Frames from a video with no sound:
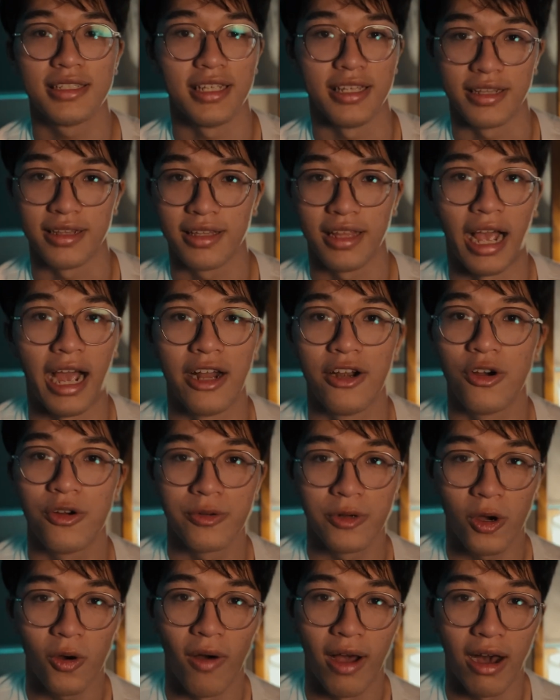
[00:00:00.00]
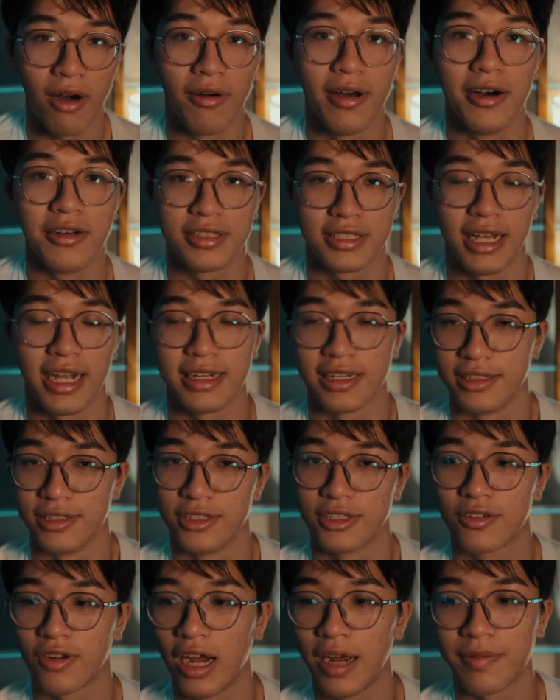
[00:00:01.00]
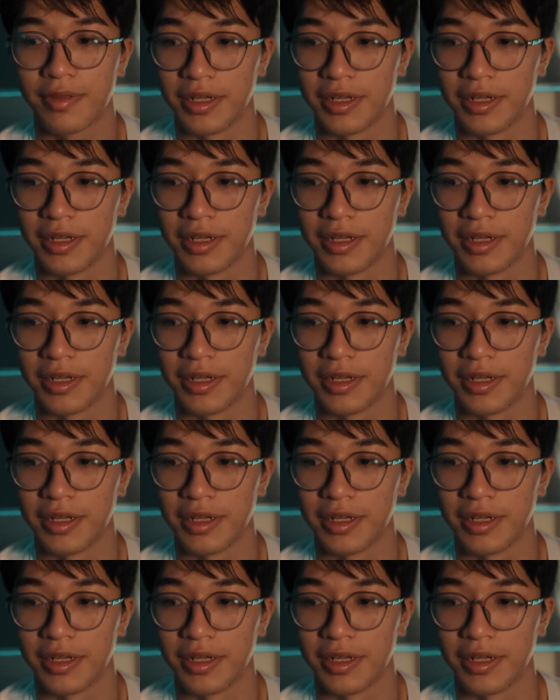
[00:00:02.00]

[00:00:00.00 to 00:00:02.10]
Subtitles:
it. I don't know how else I can describe